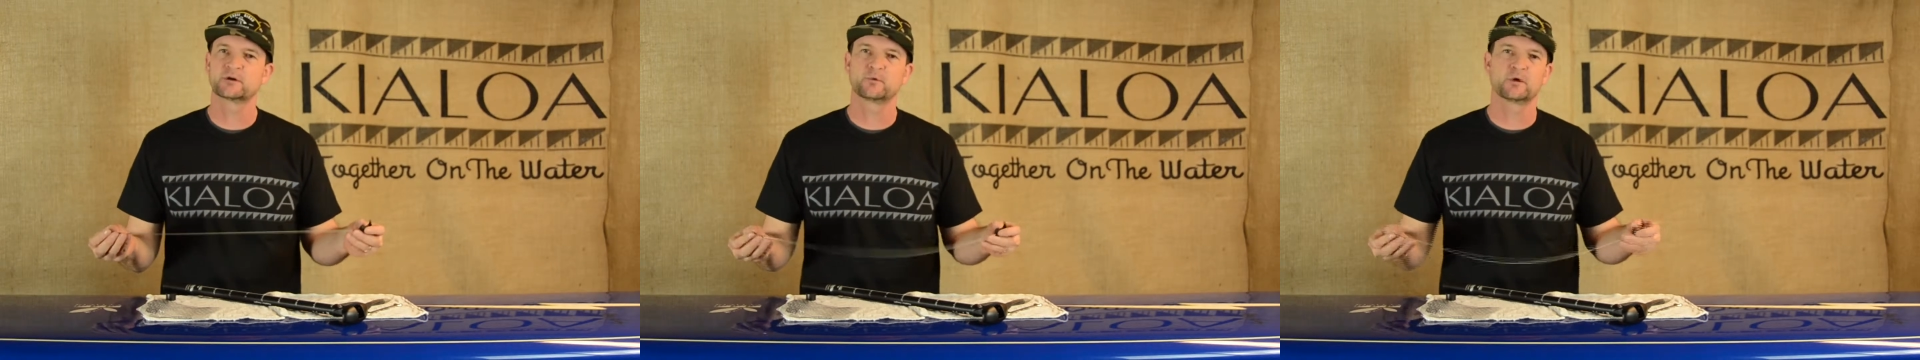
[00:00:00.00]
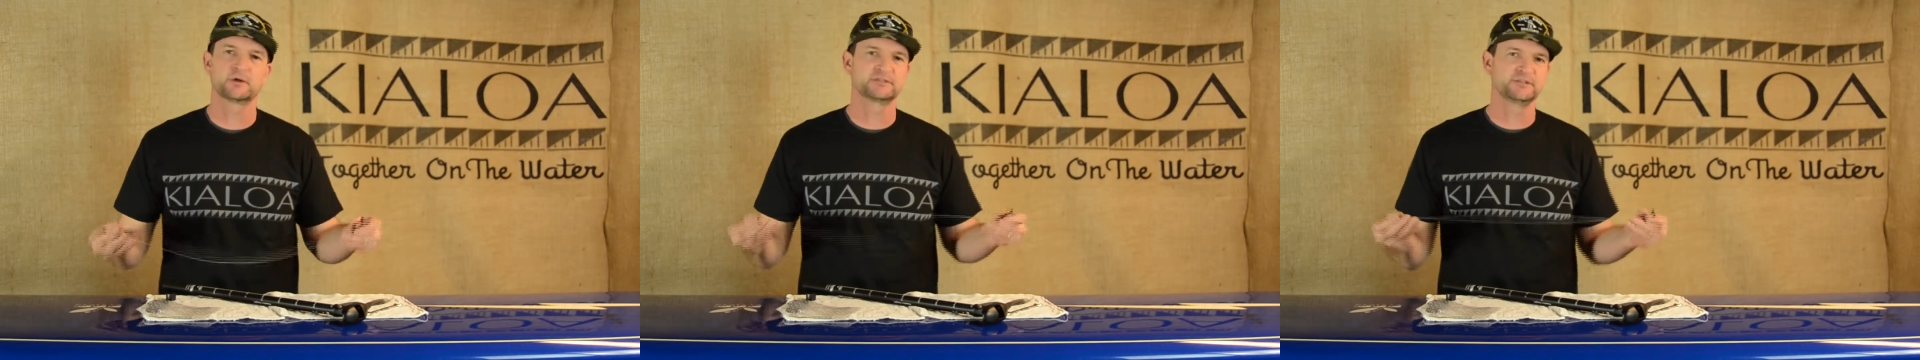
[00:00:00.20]

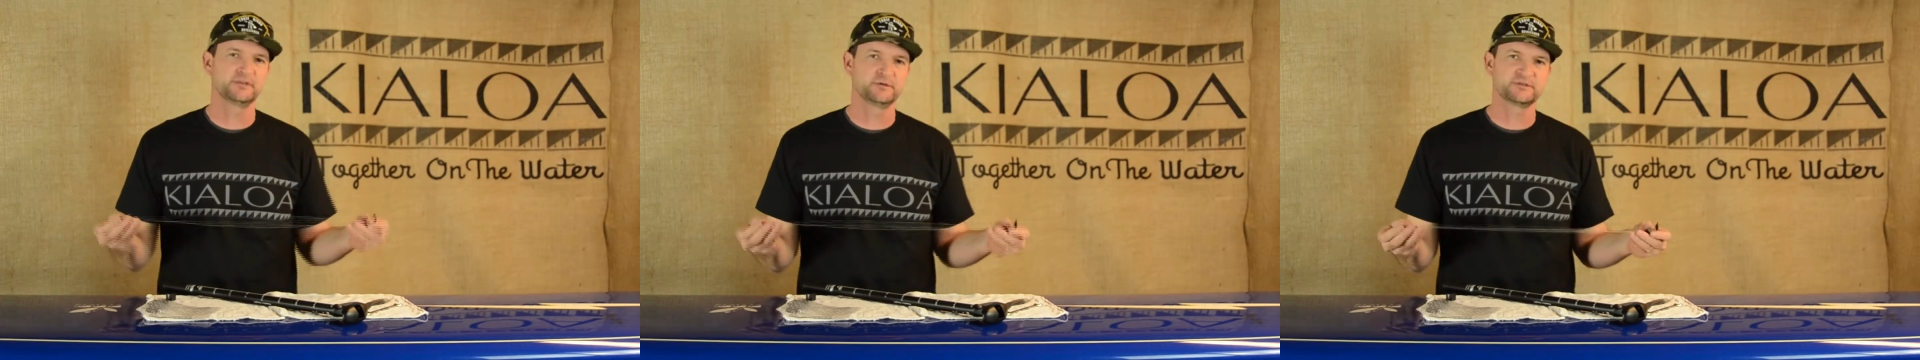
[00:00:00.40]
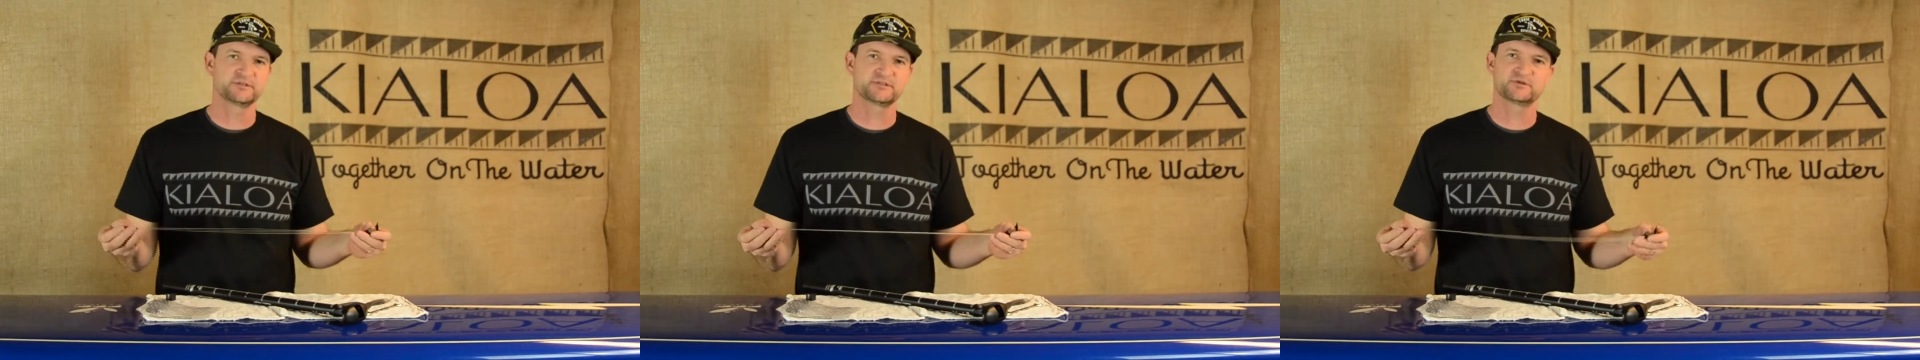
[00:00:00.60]
where it's
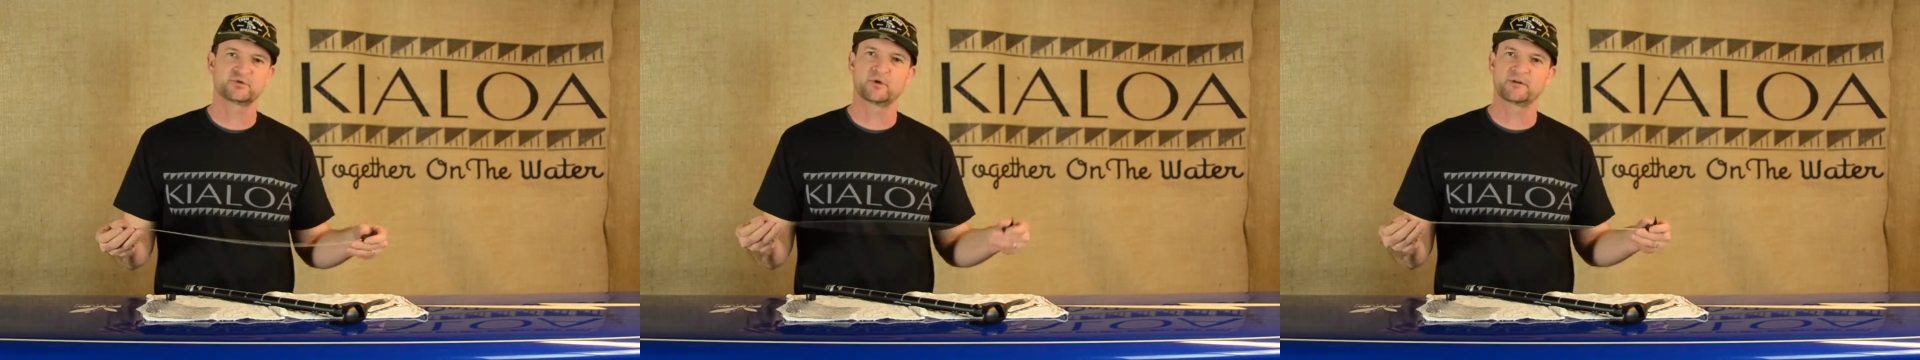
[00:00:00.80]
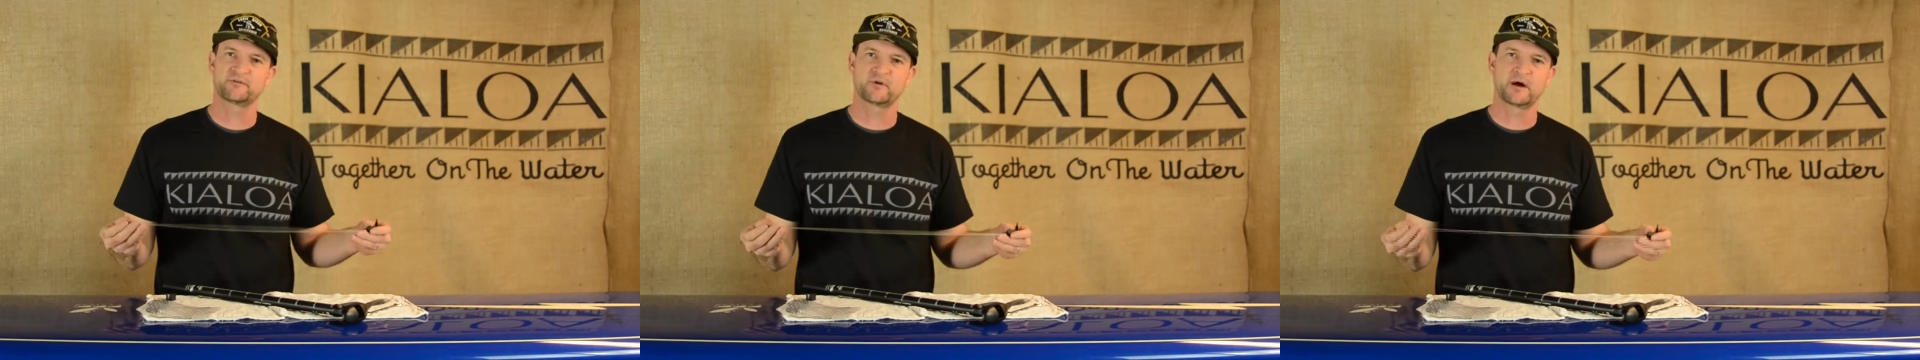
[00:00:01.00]
used
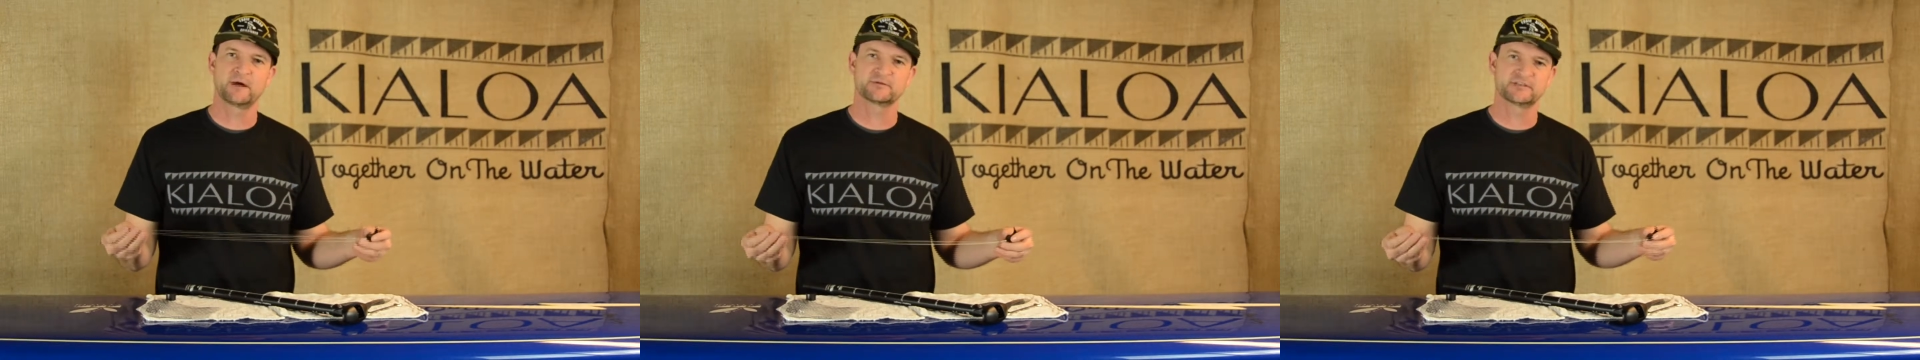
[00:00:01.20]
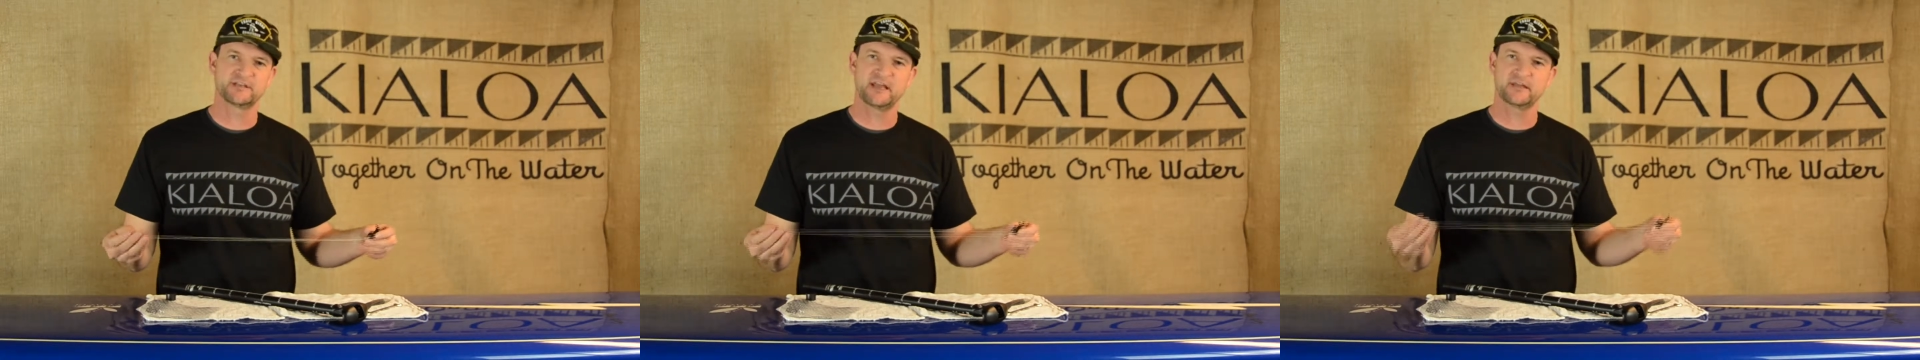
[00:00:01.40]
24
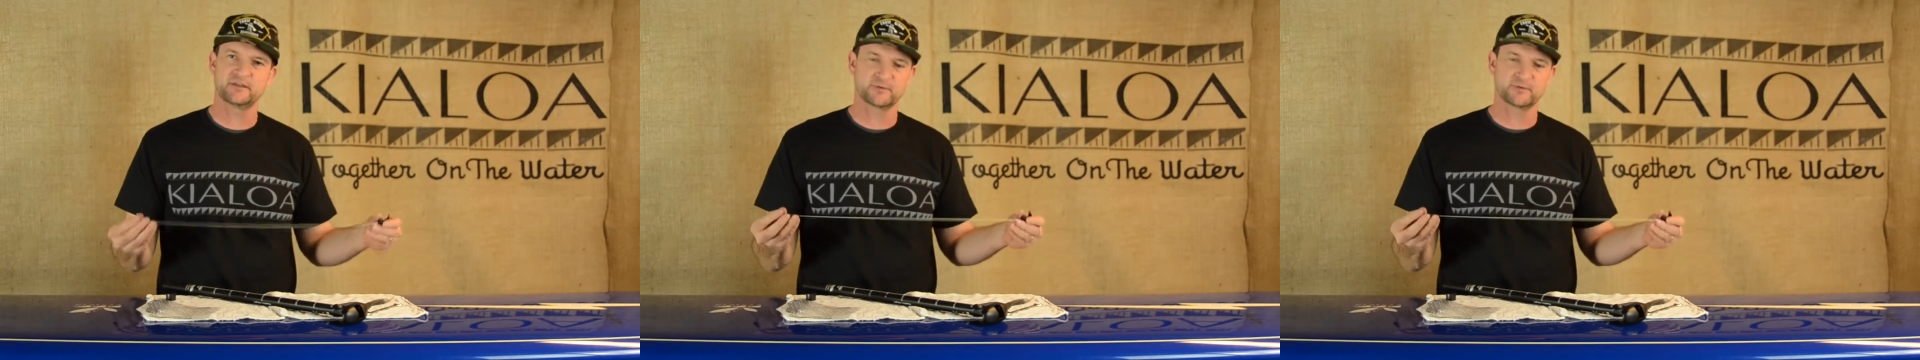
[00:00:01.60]
hours a day,